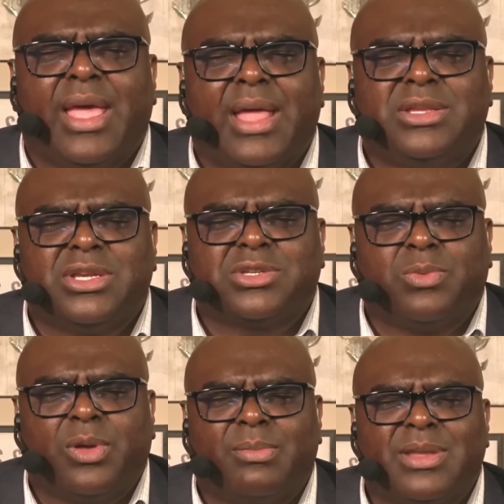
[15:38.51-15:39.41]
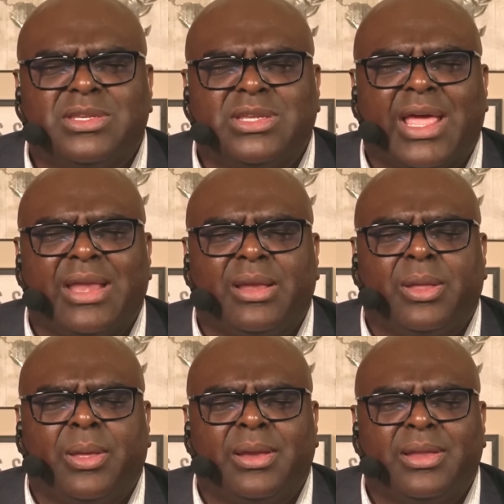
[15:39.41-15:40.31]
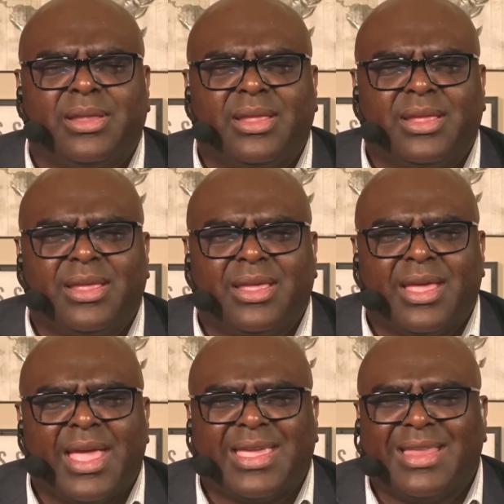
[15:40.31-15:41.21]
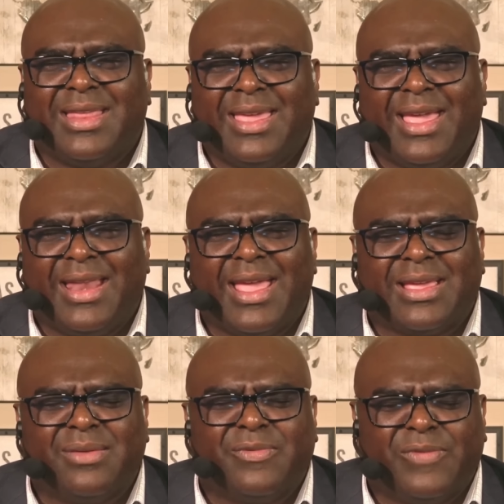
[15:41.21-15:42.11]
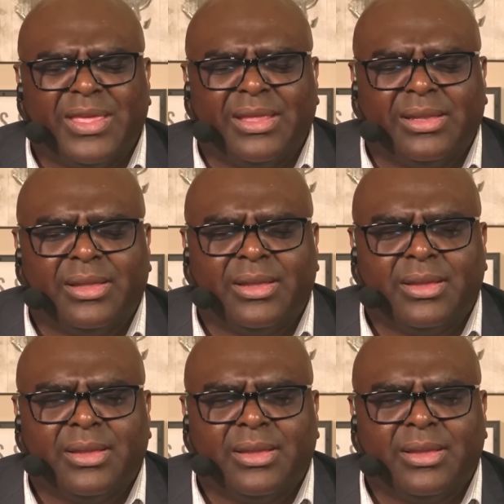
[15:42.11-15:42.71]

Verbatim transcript: I just want my sight, Lord. I can hear and I can feel.